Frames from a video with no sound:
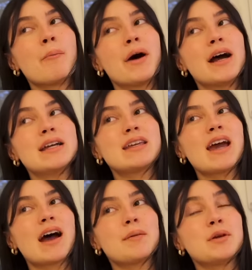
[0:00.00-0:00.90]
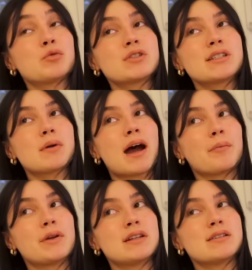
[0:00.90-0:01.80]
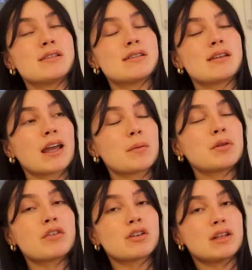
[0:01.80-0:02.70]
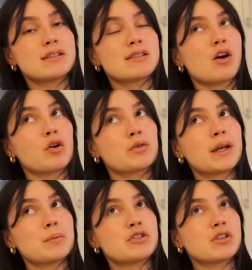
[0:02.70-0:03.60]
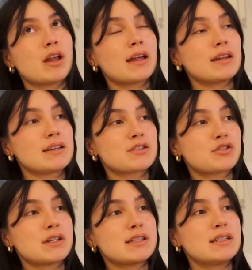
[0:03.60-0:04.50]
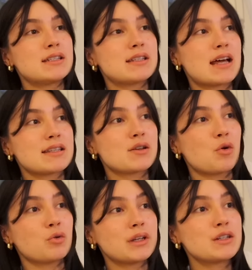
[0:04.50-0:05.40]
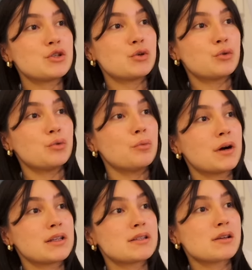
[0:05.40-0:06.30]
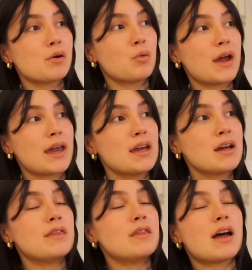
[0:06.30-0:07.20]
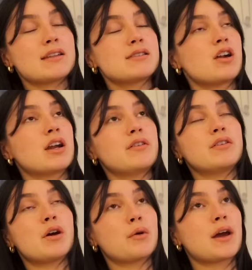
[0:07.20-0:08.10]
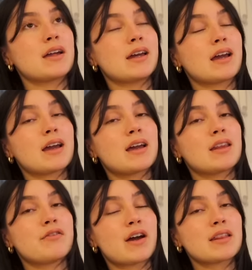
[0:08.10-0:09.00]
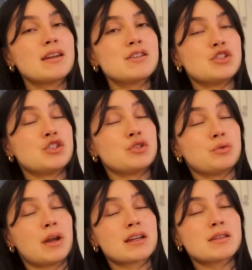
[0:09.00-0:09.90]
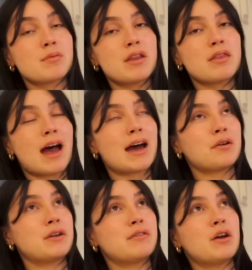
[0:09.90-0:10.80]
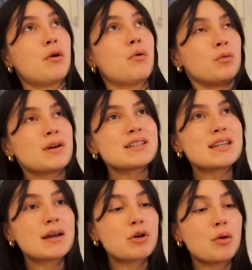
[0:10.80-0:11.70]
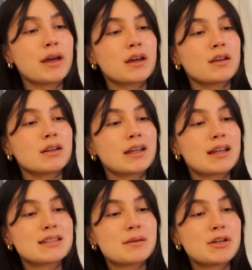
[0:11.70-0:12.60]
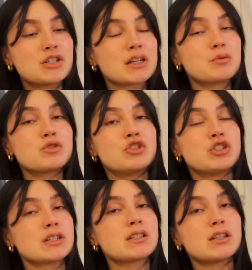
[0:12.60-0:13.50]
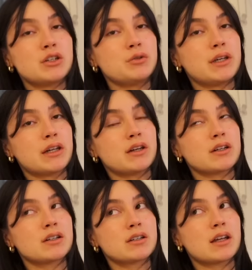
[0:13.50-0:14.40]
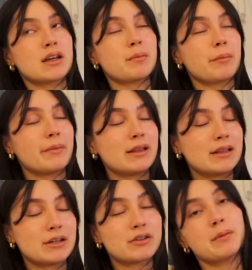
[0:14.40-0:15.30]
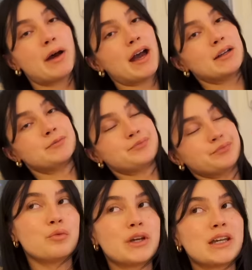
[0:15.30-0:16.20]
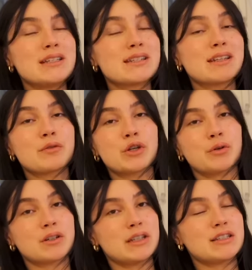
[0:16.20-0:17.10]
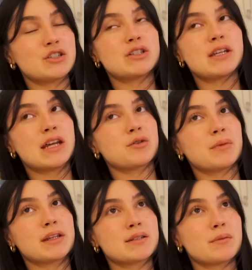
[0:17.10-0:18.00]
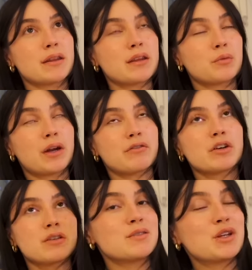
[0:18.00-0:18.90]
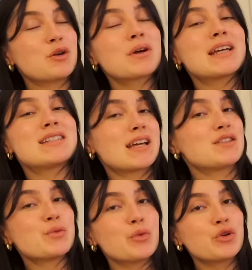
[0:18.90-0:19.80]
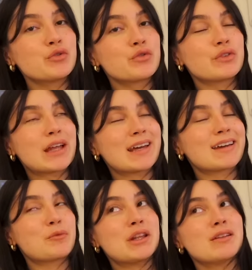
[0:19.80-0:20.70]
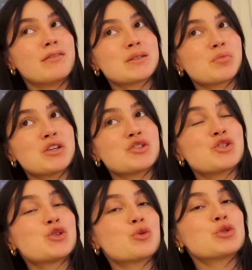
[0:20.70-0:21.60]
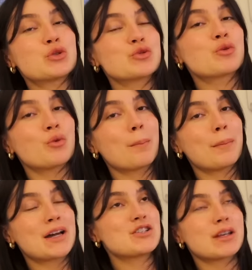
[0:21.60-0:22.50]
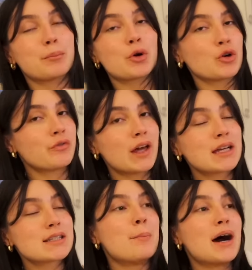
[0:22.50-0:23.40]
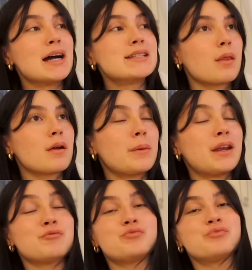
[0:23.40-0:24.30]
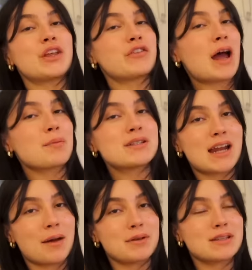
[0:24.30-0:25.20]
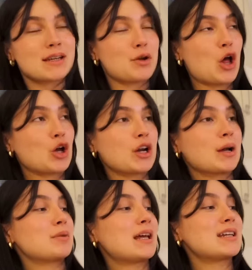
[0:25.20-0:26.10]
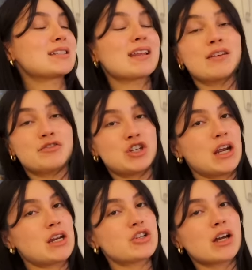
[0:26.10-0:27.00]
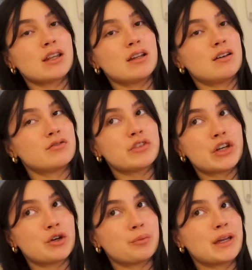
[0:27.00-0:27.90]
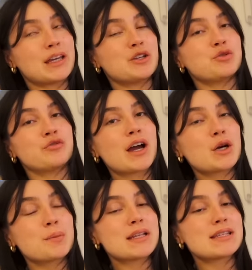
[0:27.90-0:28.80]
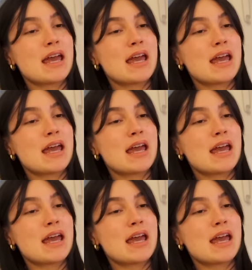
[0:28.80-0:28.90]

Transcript: But yeah, I mean, we'll see what happens. I can't believe our lease is already up in July. Like, that's crazy. That's only 2 months away. That's not even okay. Like, the fact that it's June next month, I don't even know. Where's the time going? Like, last time I checked, it was just the new year. Like, literally, bye. We can easily renew our lease and just stay here month to month and whatever. We don't intend to move. Like, we love this place so, so, so much. It's, like, perfect. But, I mean, if it happens, it happens. And I'm not going to complain because I love change. I love, you know, being in new environments.